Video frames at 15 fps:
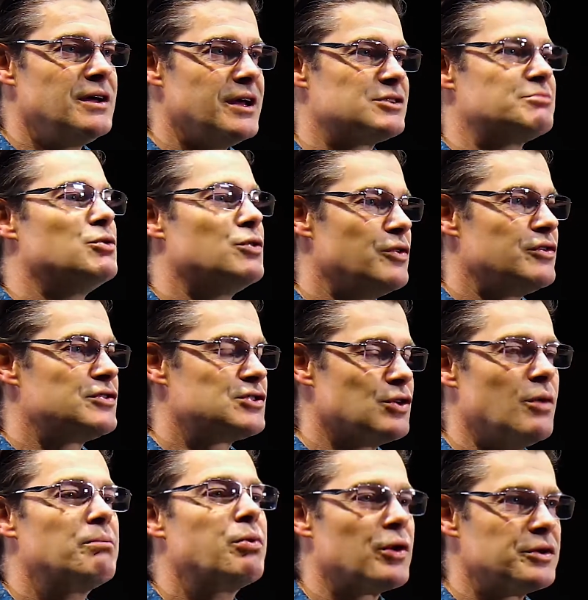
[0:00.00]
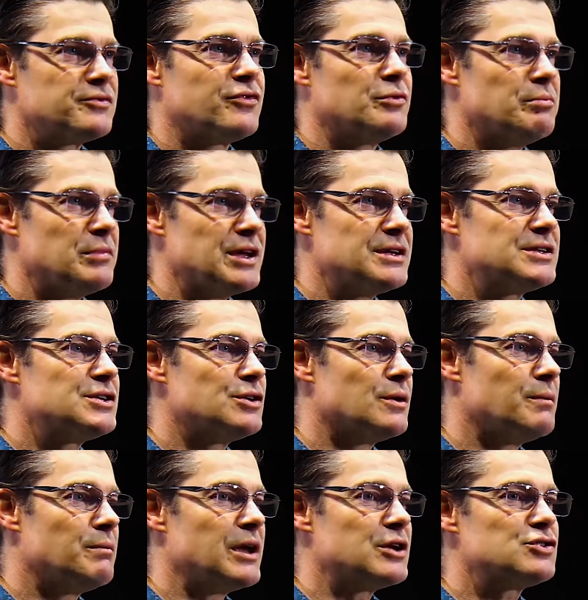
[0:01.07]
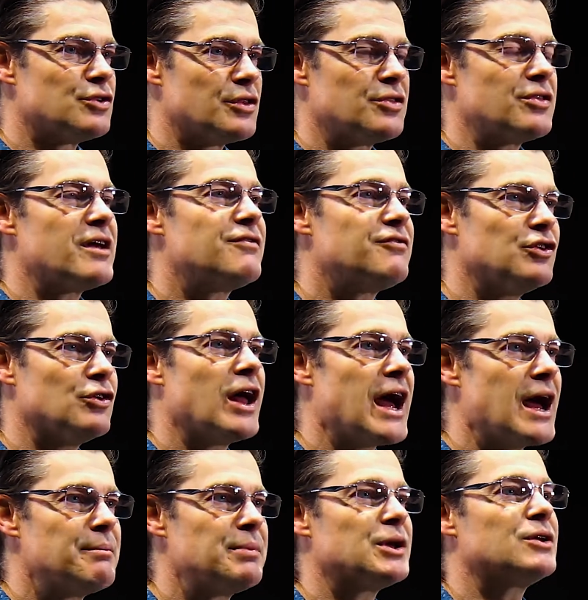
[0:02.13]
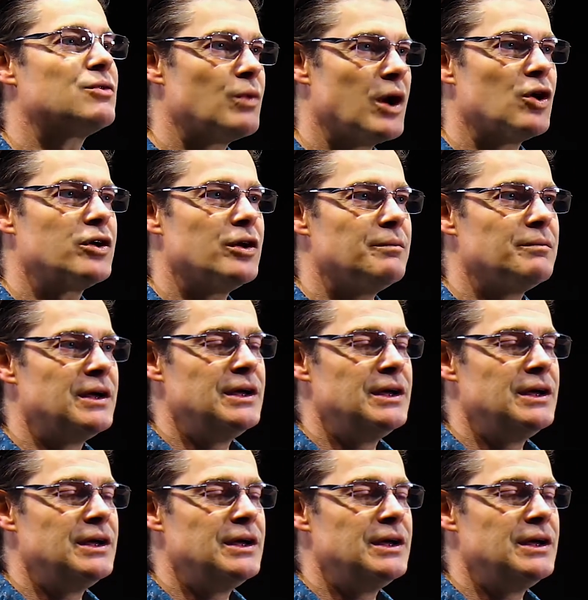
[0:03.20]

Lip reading: It's so important for me to make sure that they feel happy and welcome.